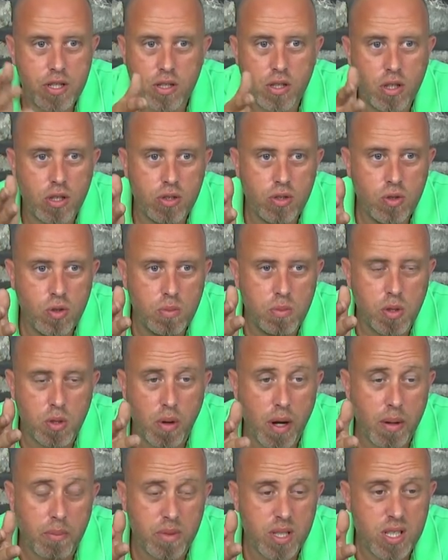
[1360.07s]
I got a normal
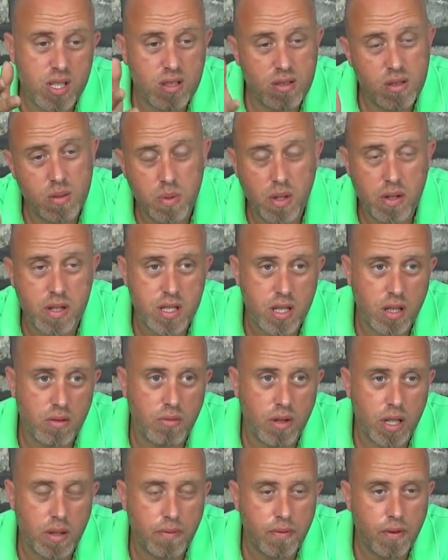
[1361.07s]
one, which, to be honest,
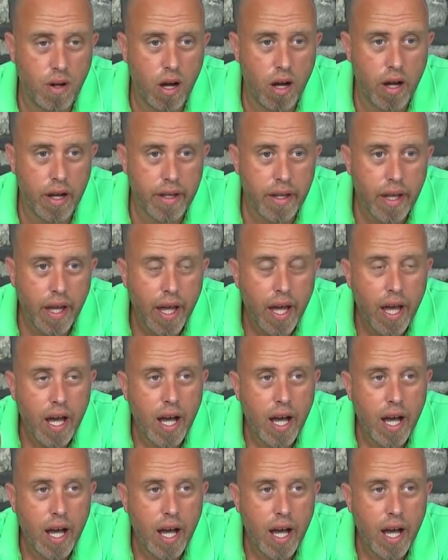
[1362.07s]
don't really fly.